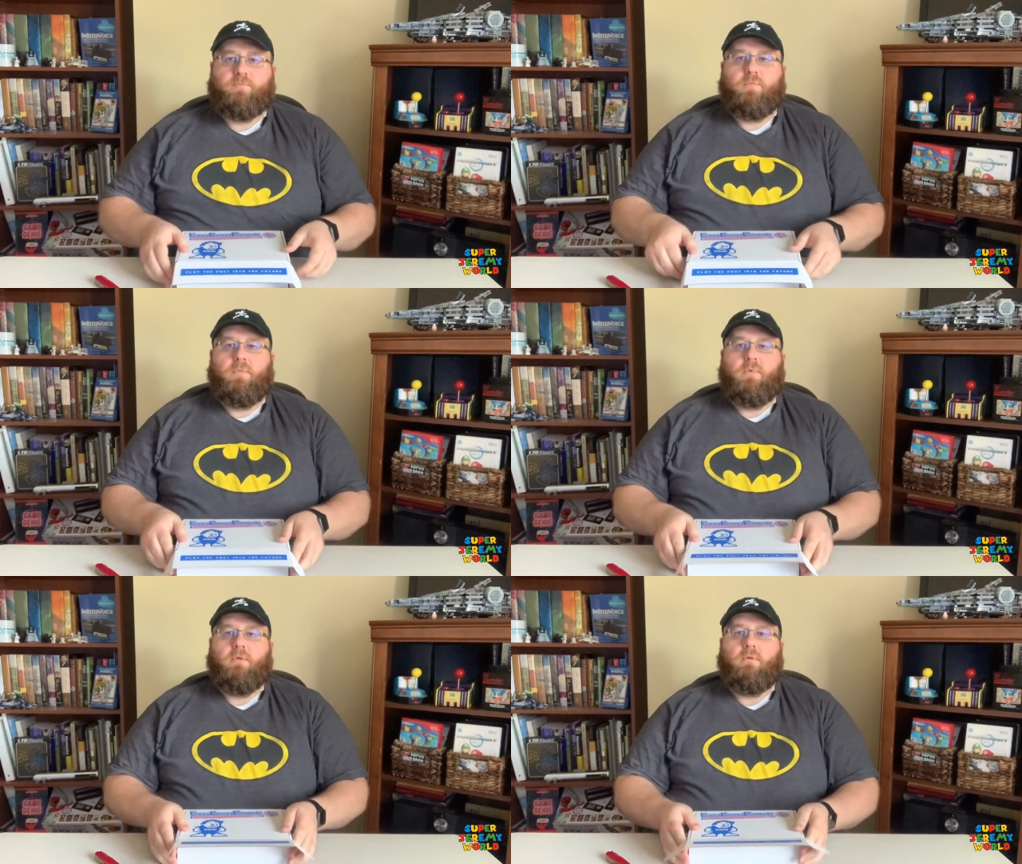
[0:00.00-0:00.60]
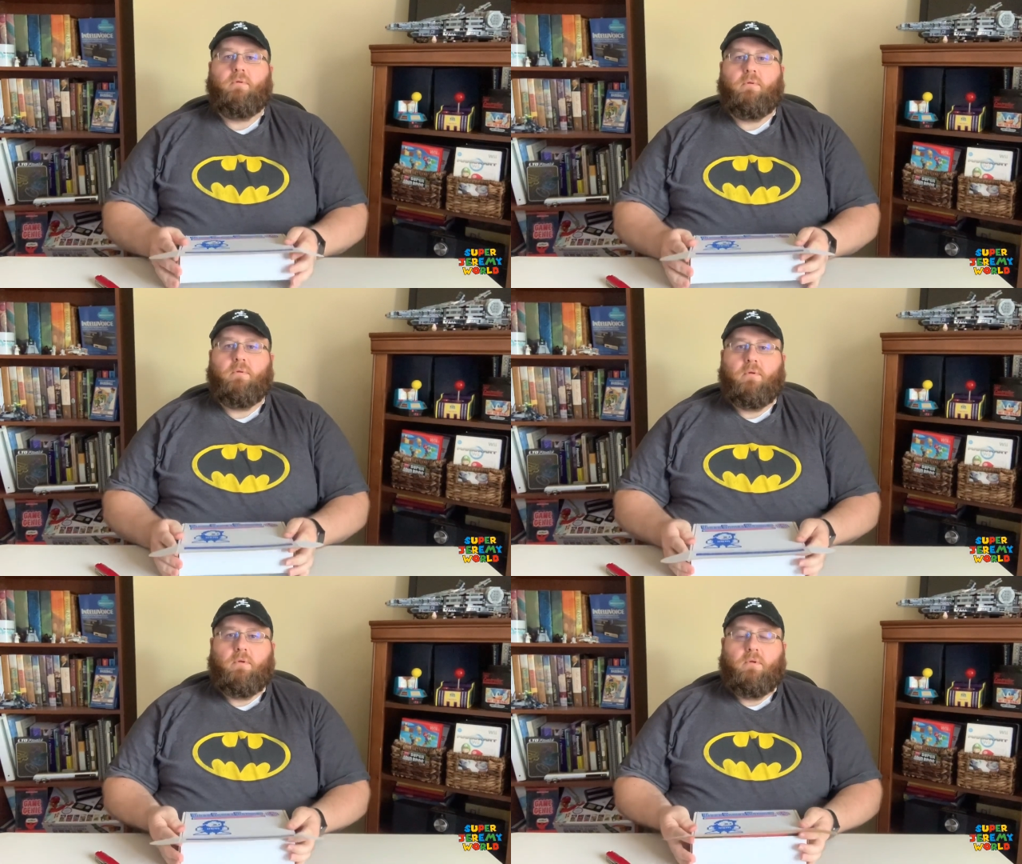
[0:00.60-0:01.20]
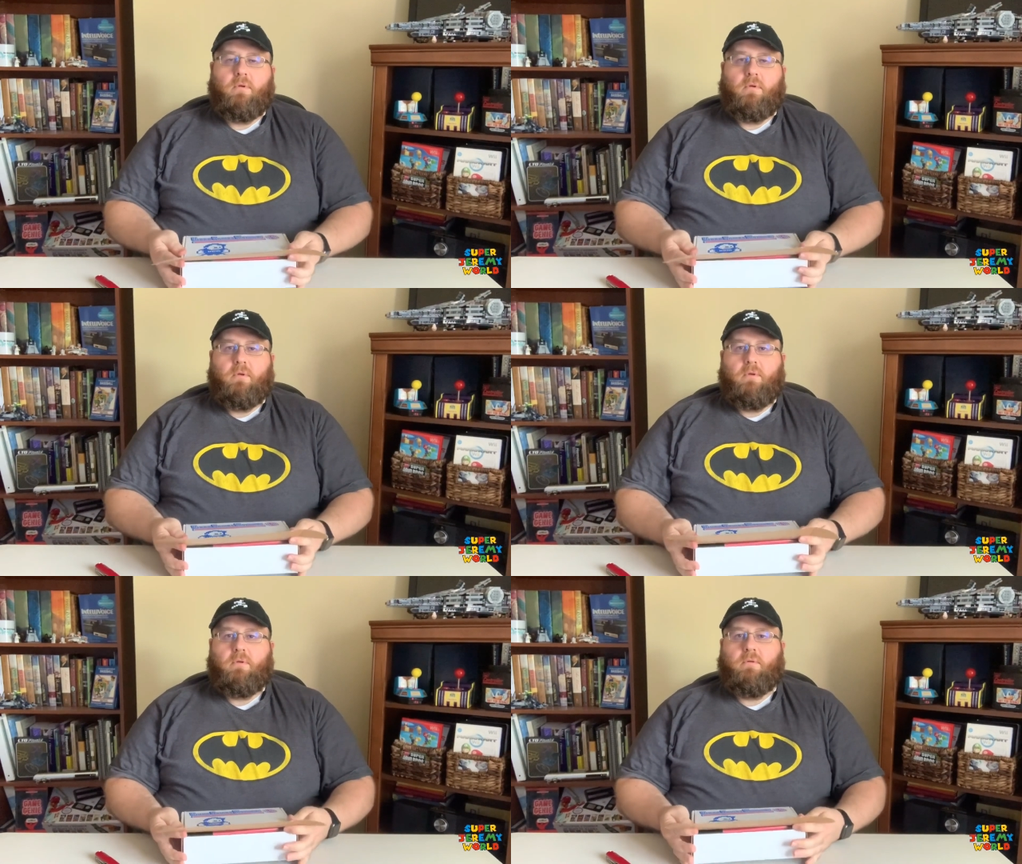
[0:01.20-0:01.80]

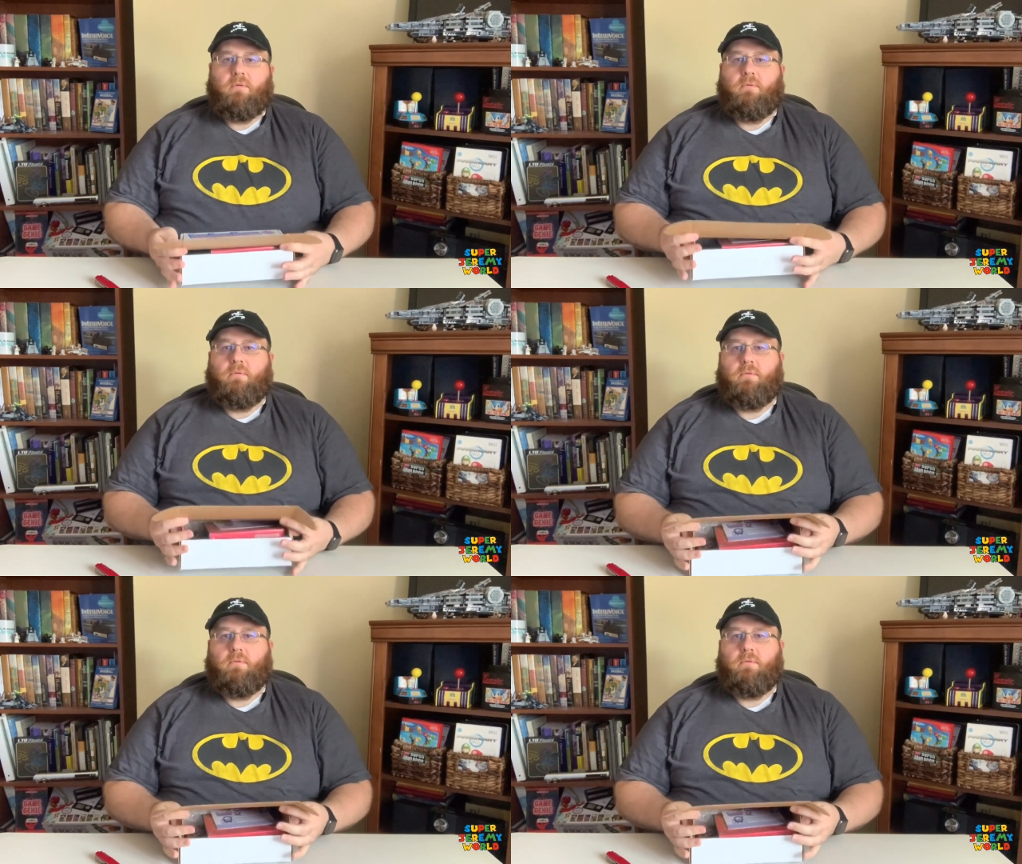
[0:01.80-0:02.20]
No one is speaking in this clip.